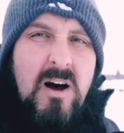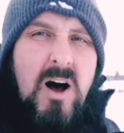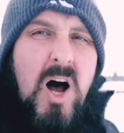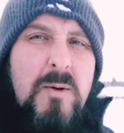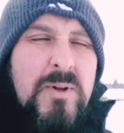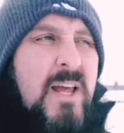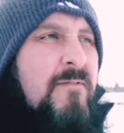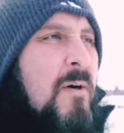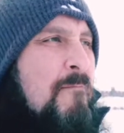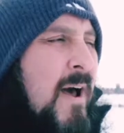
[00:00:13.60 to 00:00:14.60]
I
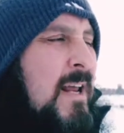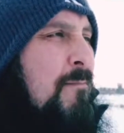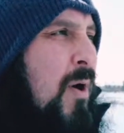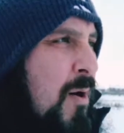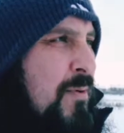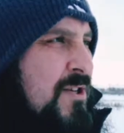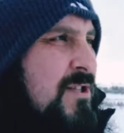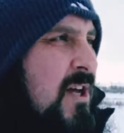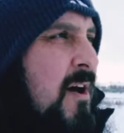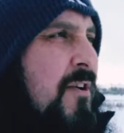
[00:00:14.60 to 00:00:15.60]
believe the main
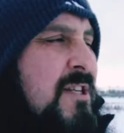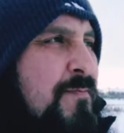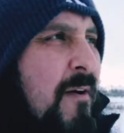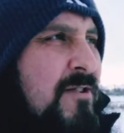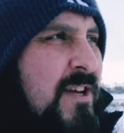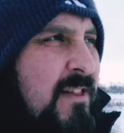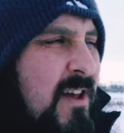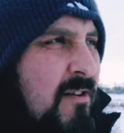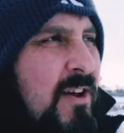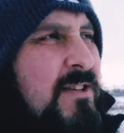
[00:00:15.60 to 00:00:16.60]
purpose of conspiracy
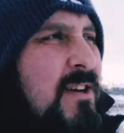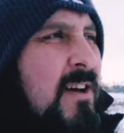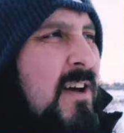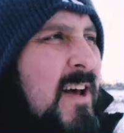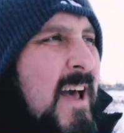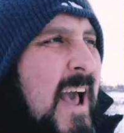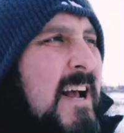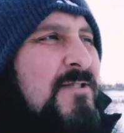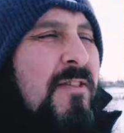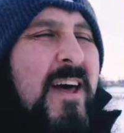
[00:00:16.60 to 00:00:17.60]
theories
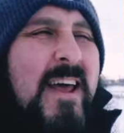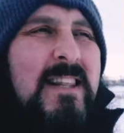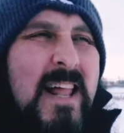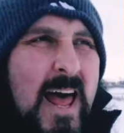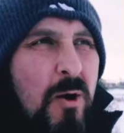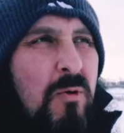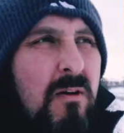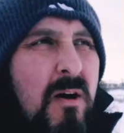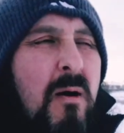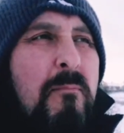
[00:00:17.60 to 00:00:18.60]
is that they allow
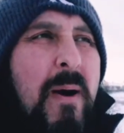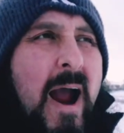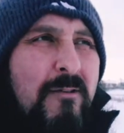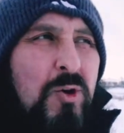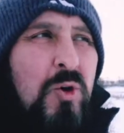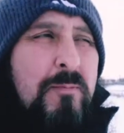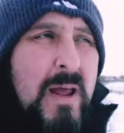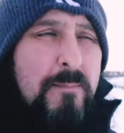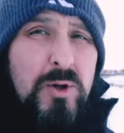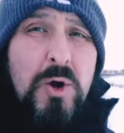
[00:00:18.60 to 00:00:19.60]
paranoid
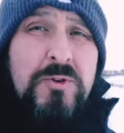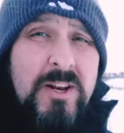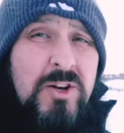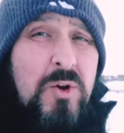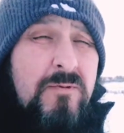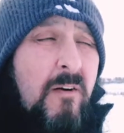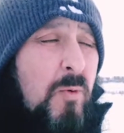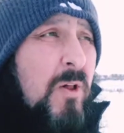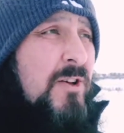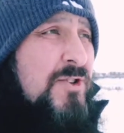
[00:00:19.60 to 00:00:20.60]
people who didn't do very
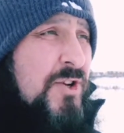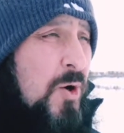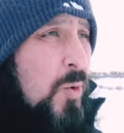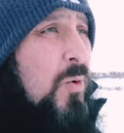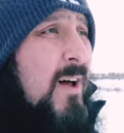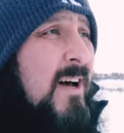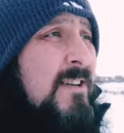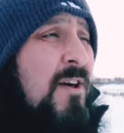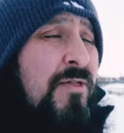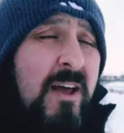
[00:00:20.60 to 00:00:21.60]
well at school
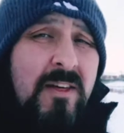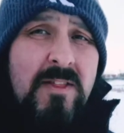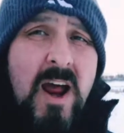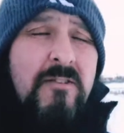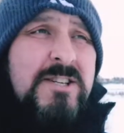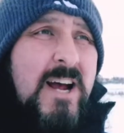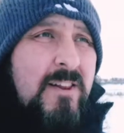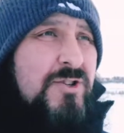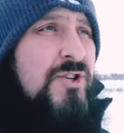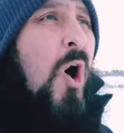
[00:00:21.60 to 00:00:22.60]
to think that they're
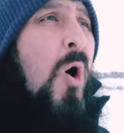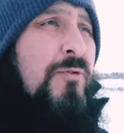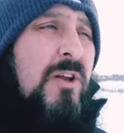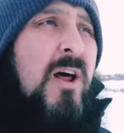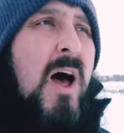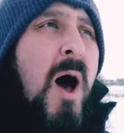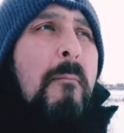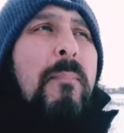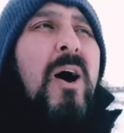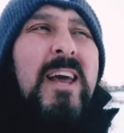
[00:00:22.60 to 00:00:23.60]
intelligent, often
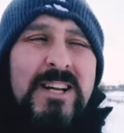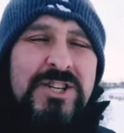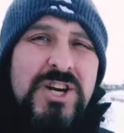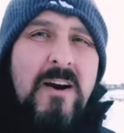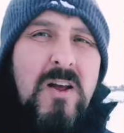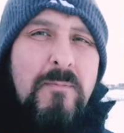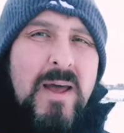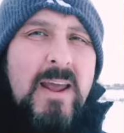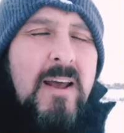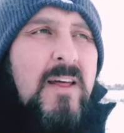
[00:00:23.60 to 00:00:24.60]
by
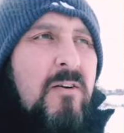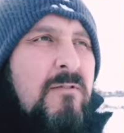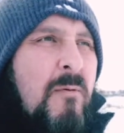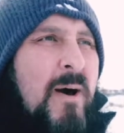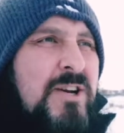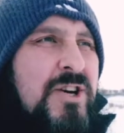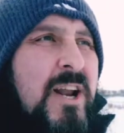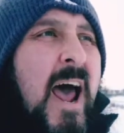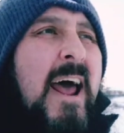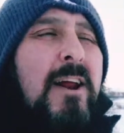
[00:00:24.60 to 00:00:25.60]
cherry-picking their
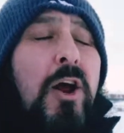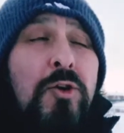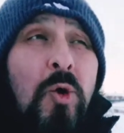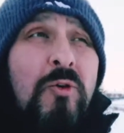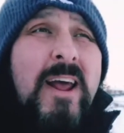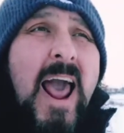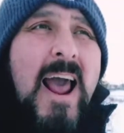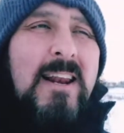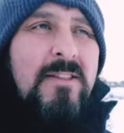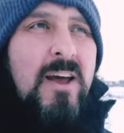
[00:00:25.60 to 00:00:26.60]
information and ignoring
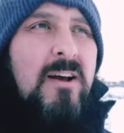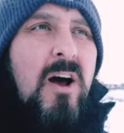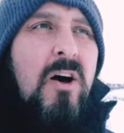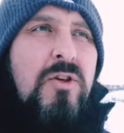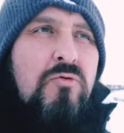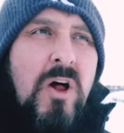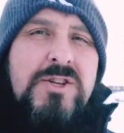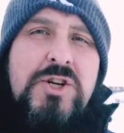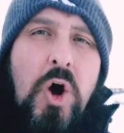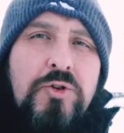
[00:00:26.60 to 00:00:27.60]
anything that
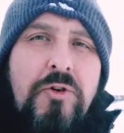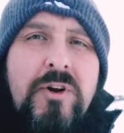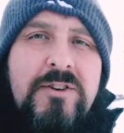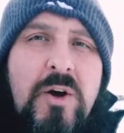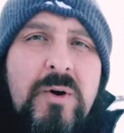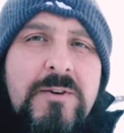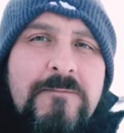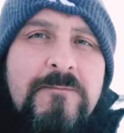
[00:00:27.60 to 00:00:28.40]
runs contrary to it.